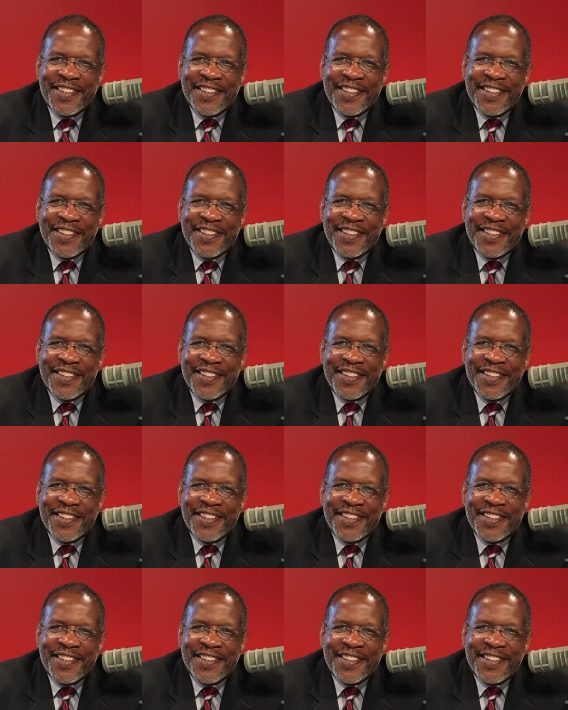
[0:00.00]

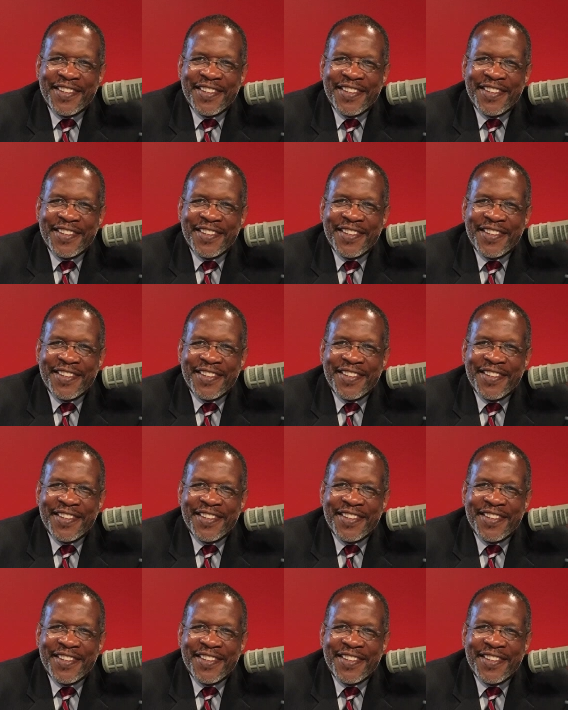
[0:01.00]

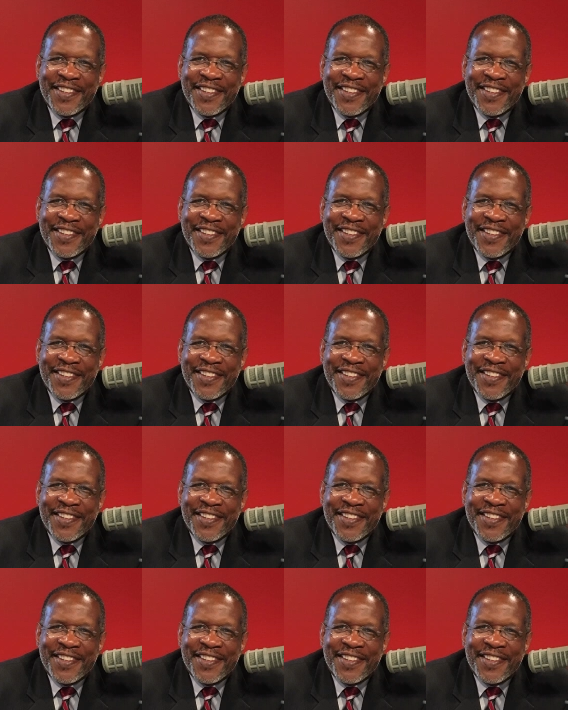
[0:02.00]

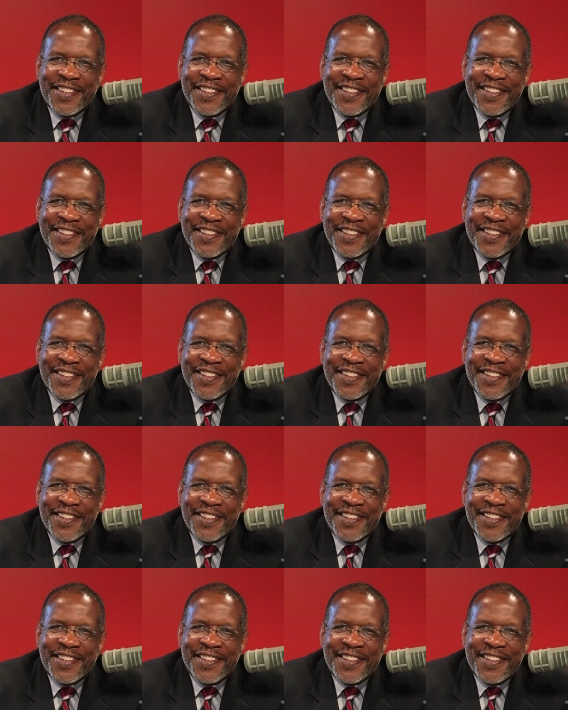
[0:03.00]

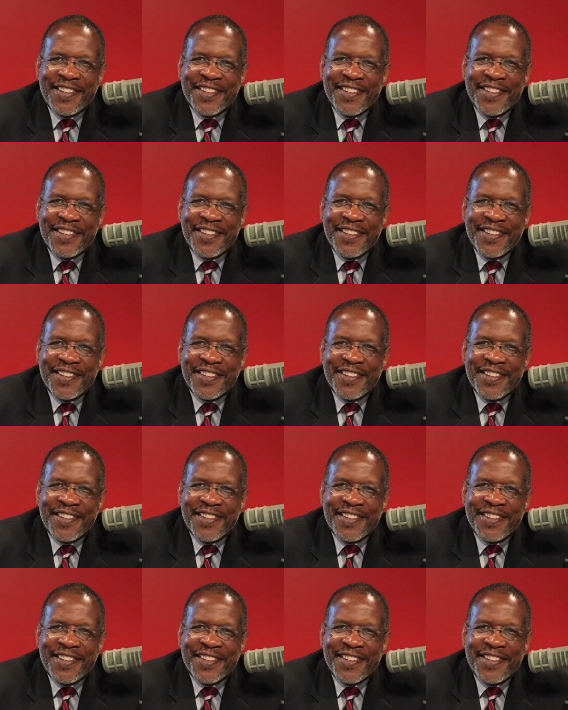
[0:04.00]

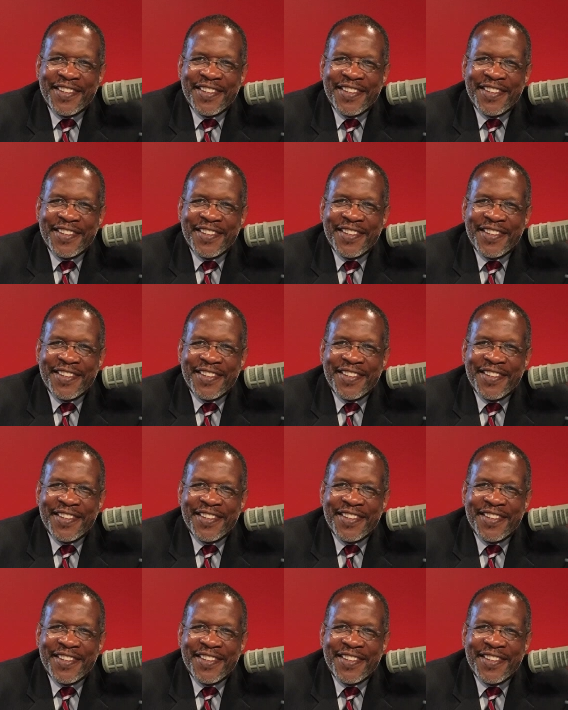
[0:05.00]
The face doesn't move, so there is nothing to read.